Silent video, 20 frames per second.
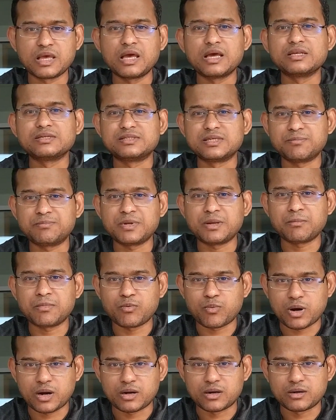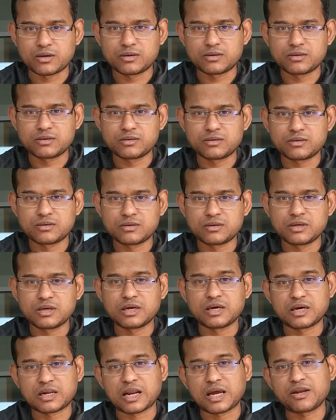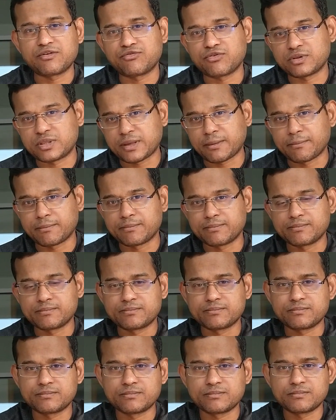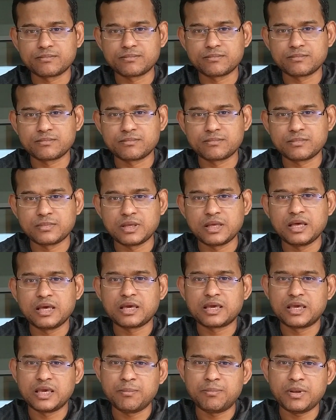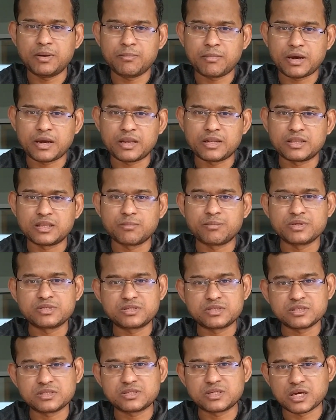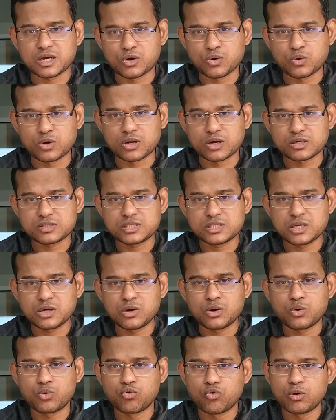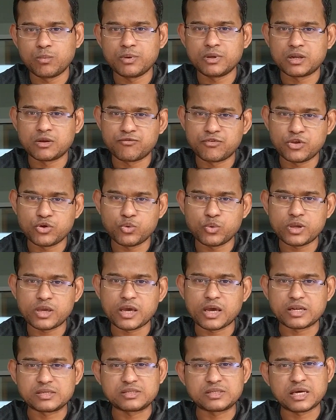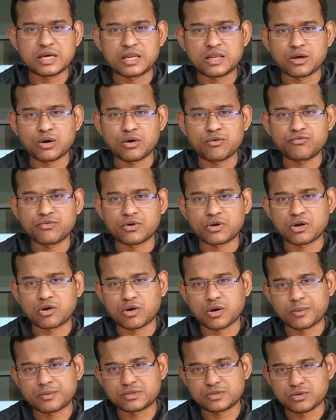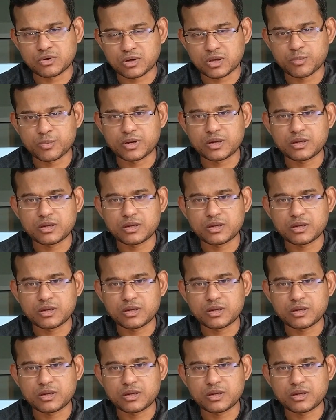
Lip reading: Tip number 1. Write for them. Keep in mind the business stakeholders who will be reviewing and signing off your requirements document